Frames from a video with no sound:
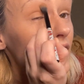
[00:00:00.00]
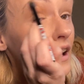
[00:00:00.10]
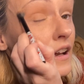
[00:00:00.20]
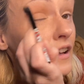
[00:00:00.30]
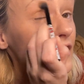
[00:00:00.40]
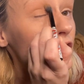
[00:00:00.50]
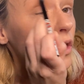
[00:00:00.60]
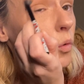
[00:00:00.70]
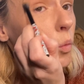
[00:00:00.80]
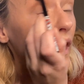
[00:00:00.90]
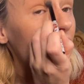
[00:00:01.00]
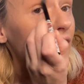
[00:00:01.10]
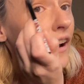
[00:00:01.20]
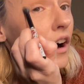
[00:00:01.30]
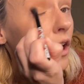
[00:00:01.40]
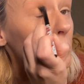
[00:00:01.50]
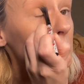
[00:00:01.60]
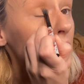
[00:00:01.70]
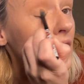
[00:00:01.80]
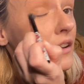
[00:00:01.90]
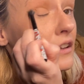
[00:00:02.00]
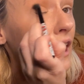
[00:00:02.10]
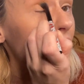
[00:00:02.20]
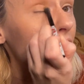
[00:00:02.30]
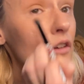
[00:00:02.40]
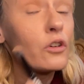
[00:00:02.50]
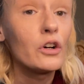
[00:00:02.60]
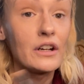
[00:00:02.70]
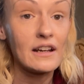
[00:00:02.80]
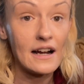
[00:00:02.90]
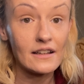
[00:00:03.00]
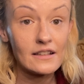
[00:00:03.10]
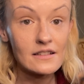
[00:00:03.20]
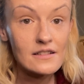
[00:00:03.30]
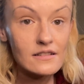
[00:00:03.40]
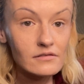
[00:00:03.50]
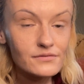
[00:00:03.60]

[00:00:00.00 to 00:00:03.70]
And I like to go way up because I have hooded eyelids.